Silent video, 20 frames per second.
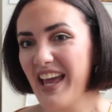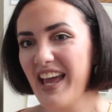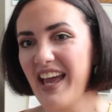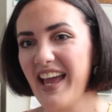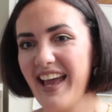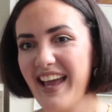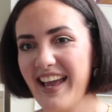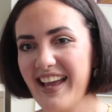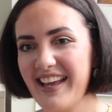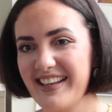
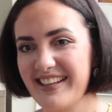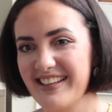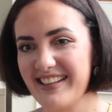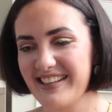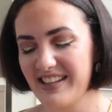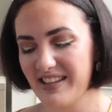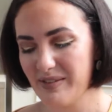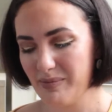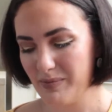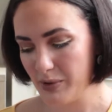And
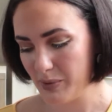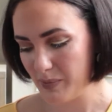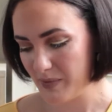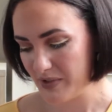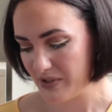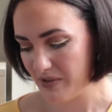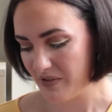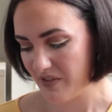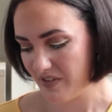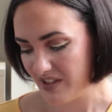the
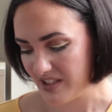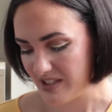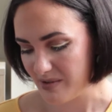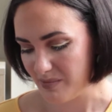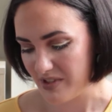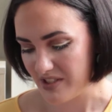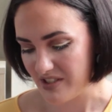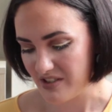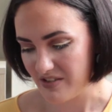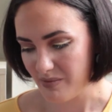purpose of this
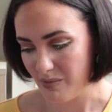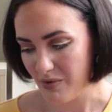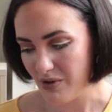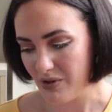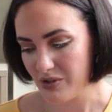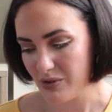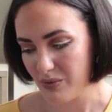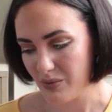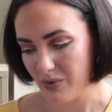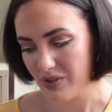mystery
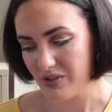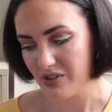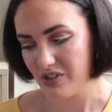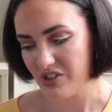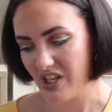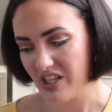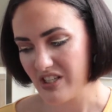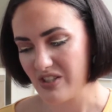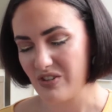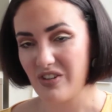box was
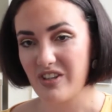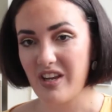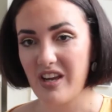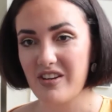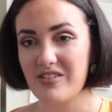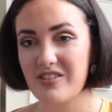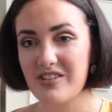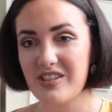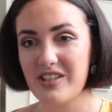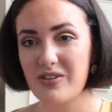just to
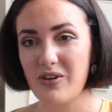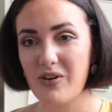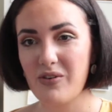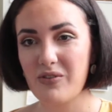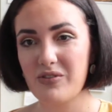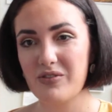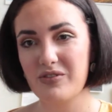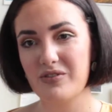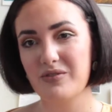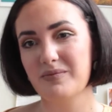get rid of
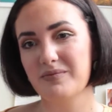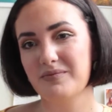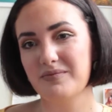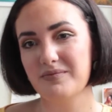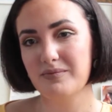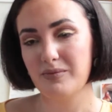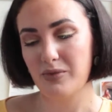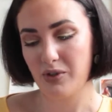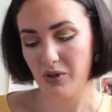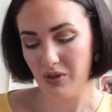
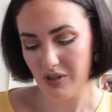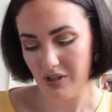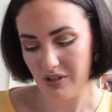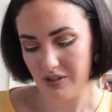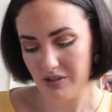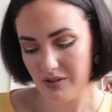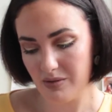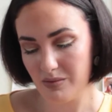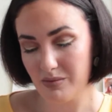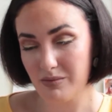
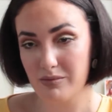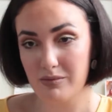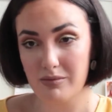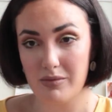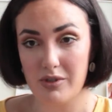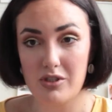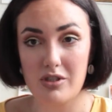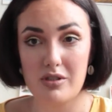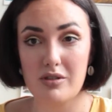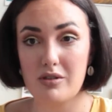products,
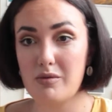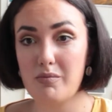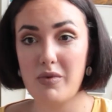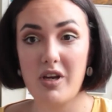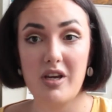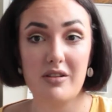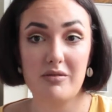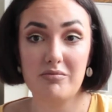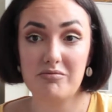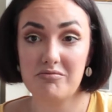which is not
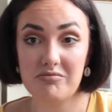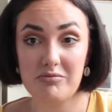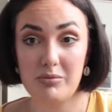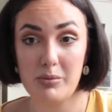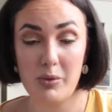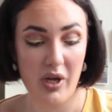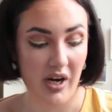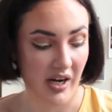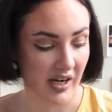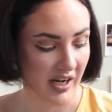bad.
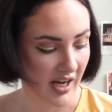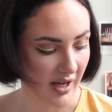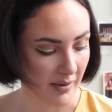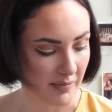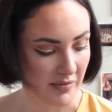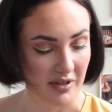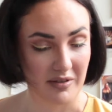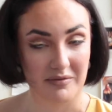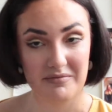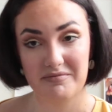We are
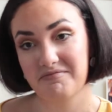happy.